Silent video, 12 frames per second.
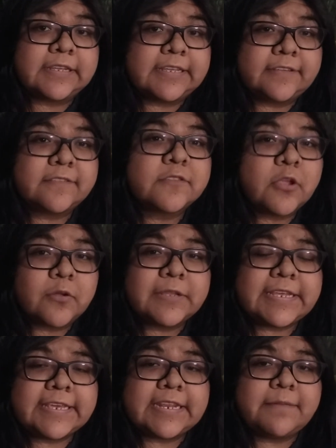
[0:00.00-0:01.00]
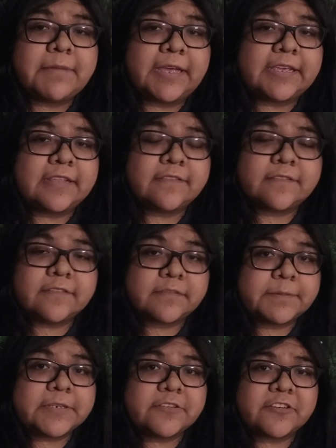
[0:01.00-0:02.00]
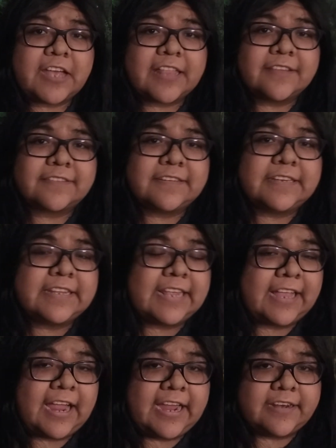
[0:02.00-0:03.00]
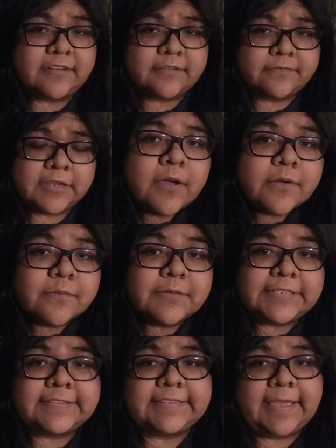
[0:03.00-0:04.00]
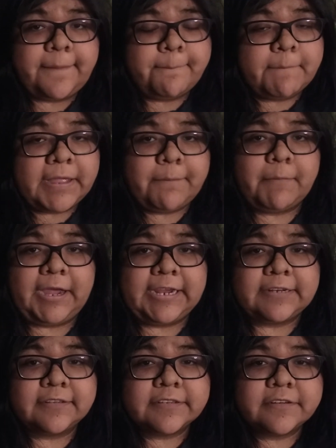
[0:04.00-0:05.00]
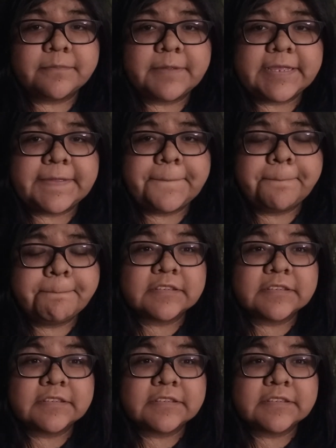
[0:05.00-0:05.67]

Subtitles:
slowly getting back into spirituality, and I kind of reset my mind a little bit.